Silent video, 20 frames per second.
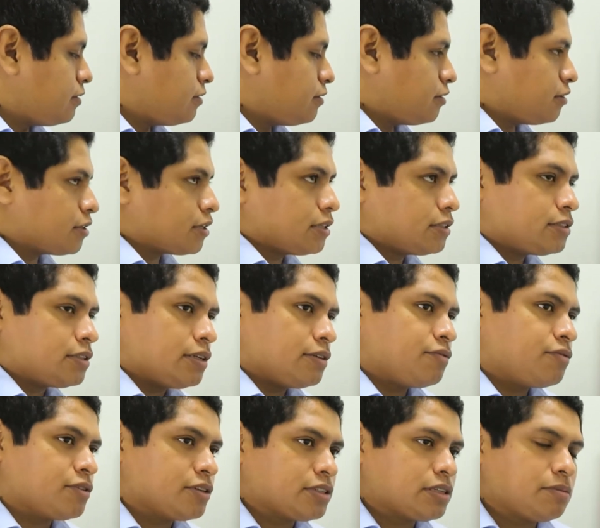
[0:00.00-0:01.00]
Okay,
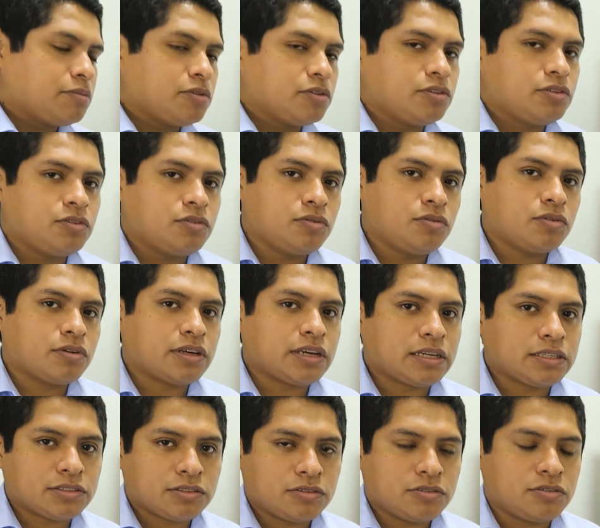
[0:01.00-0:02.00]
say for example, you
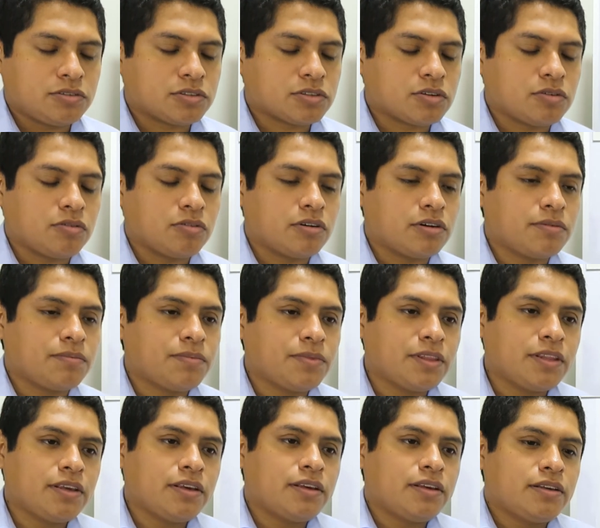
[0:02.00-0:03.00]
cancel your
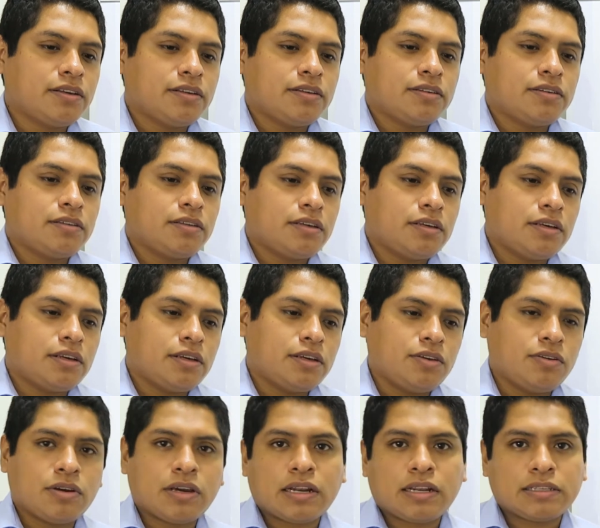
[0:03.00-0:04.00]
score,
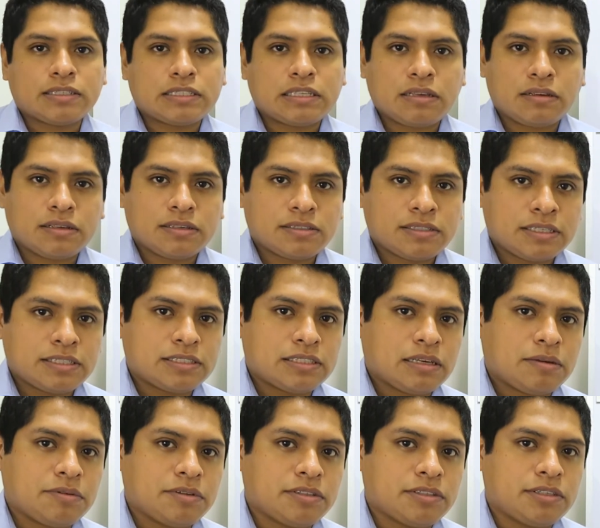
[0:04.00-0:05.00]
you had a
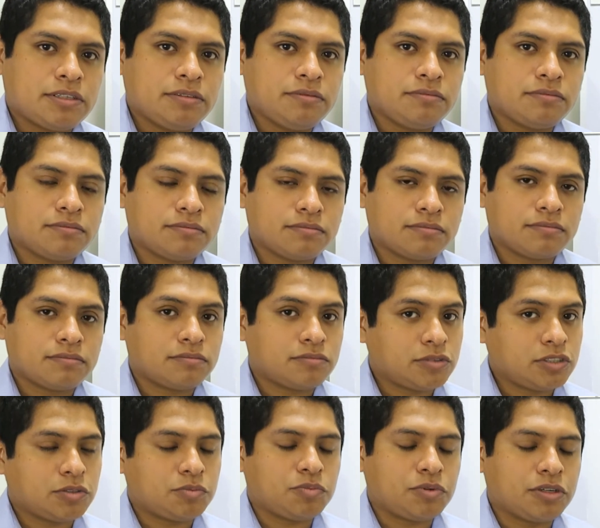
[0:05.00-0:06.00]
670,
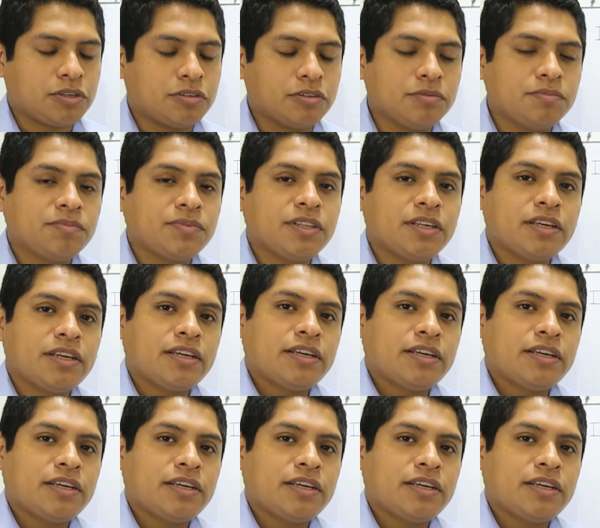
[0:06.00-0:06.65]
which is pretty good.